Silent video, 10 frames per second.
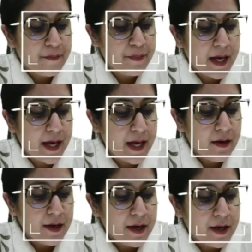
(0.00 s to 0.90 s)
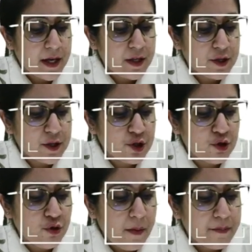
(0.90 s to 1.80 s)
into
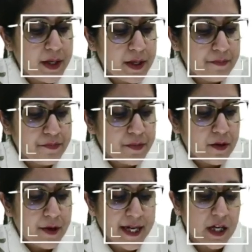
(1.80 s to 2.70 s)
PB, right?